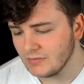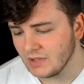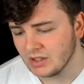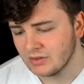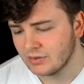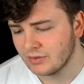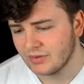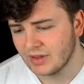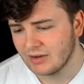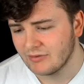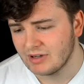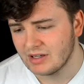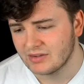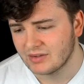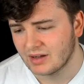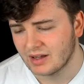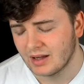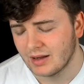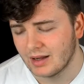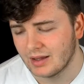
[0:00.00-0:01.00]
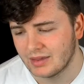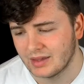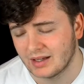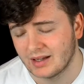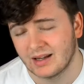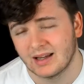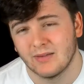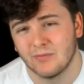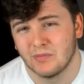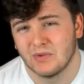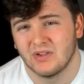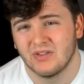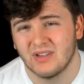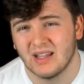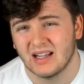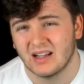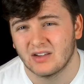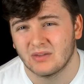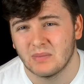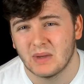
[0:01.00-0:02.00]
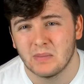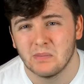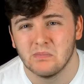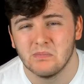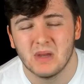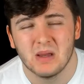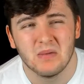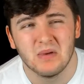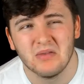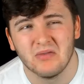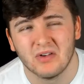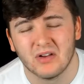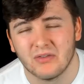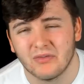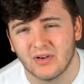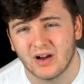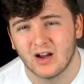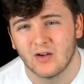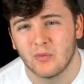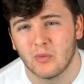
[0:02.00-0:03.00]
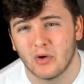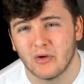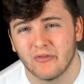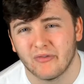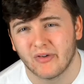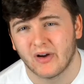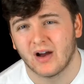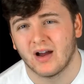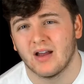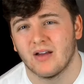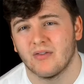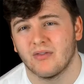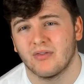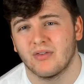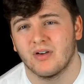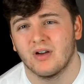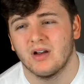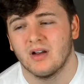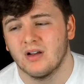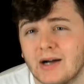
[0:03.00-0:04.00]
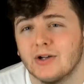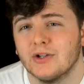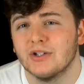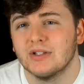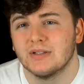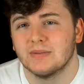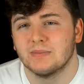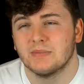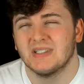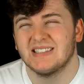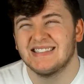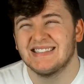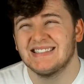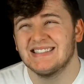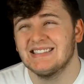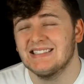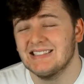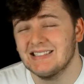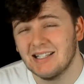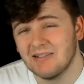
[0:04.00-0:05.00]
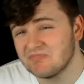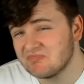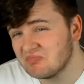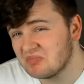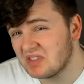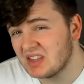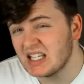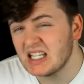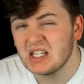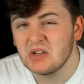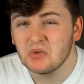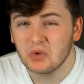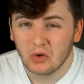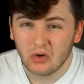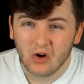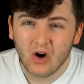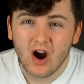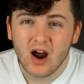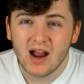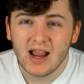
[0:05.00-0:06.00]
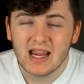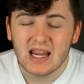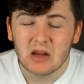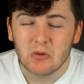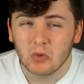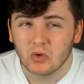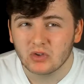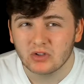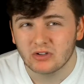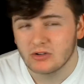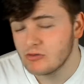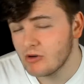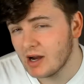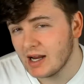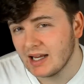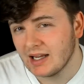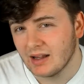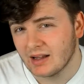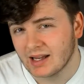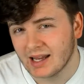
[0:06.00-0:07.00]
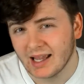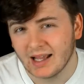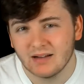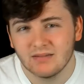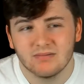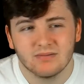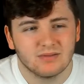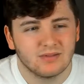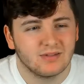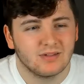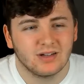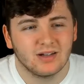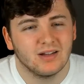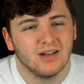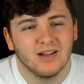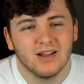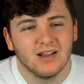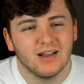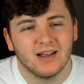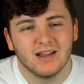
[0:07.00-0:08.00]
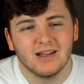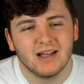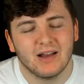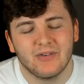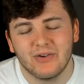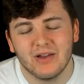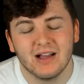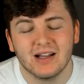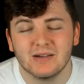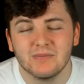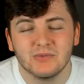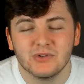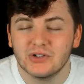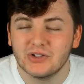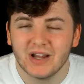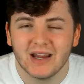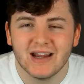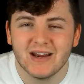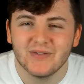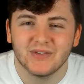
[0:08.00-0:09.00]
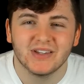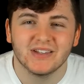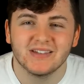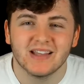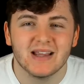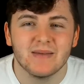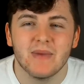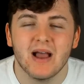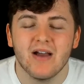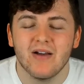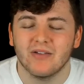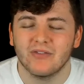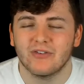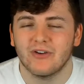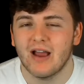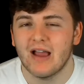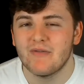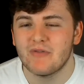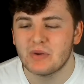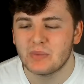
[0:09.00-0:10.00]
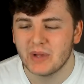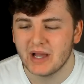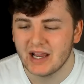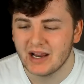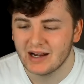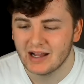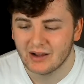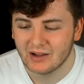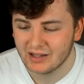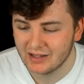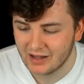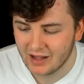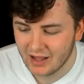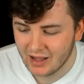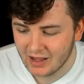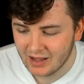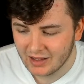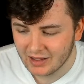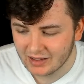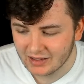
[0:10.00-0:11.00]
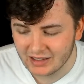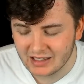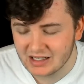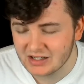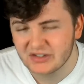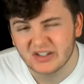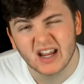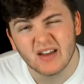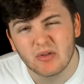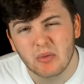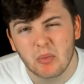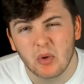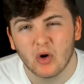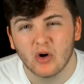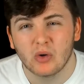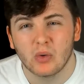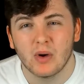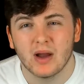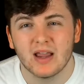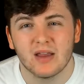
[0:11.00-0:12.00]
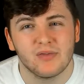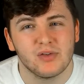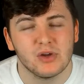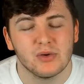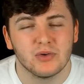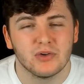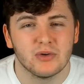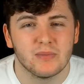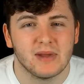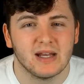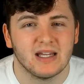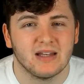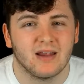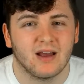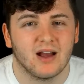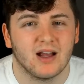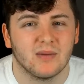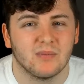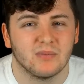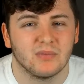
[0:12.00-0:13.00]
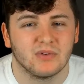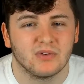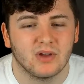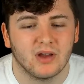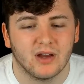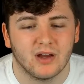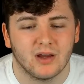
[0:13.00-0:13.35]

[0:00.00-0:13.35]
So for that reason, I think I give him a 6, maybe even a 5.5. I think he was alright. He wasn't great. Again, I feel like I'm just saying it for every player now. He just gave the ball away a few too many times.